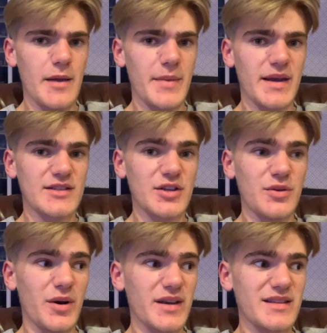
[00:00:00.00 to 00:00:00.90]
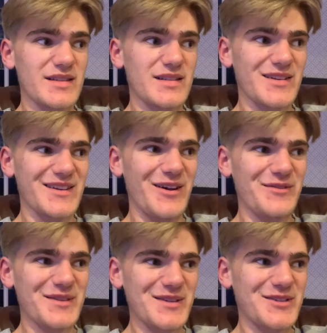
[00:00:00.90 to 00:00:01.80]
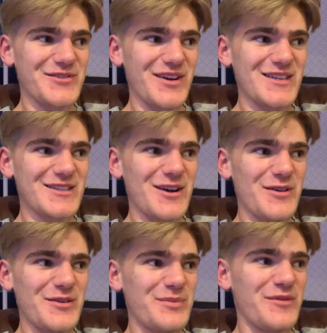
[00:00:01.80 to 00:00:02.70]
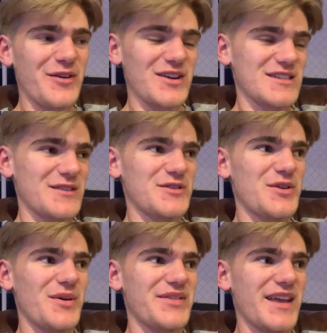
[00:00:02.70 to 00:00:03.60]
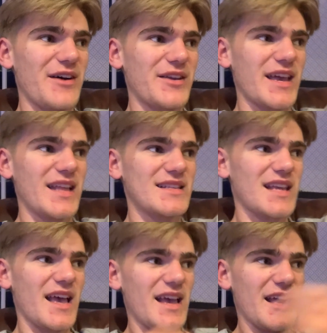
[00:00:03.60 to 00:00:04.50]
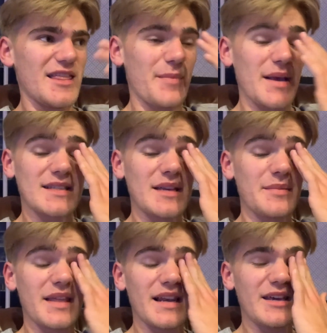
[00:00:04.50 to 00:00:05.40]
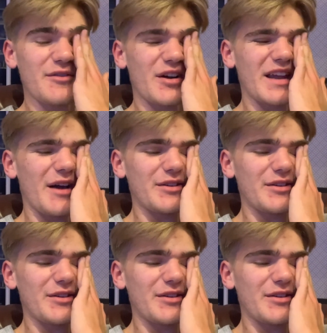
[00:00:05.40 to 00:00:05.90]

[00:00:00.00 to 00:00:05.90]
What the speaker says: Made it 2-1. And suddenly, after such a great start, we find ourselves 2-1 down against the best team in the league right now.